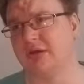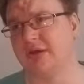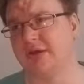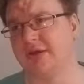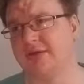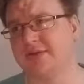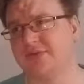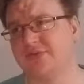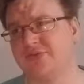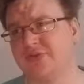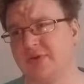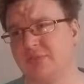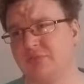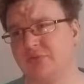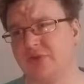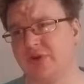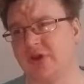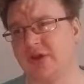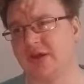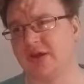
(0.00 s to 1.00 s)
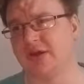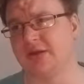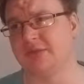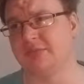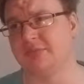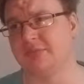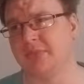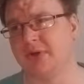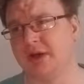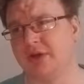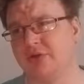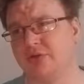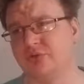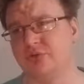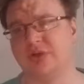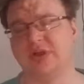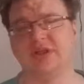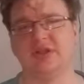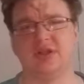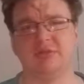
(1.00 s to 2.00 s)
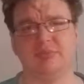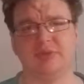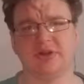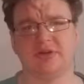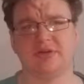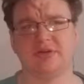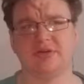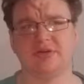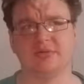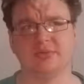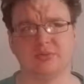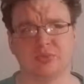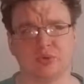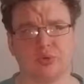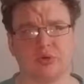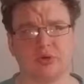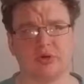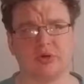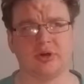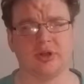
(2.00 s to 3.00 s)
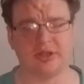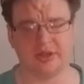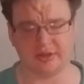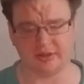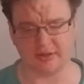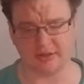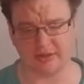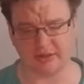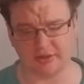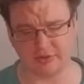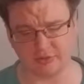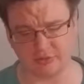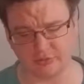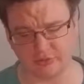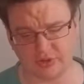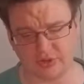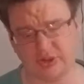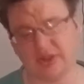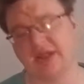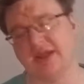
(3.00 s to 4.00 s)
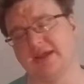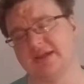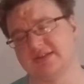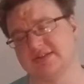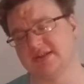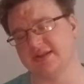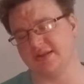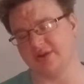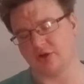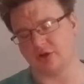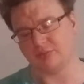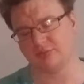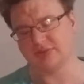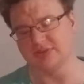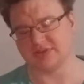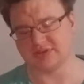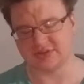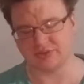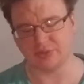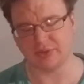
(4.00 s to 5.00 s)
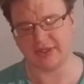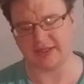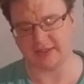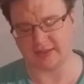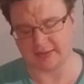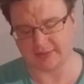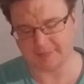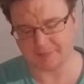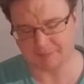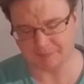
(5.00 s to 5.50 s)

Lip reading: And sometime I do a little bit more, and then I do the legs and the arms as well.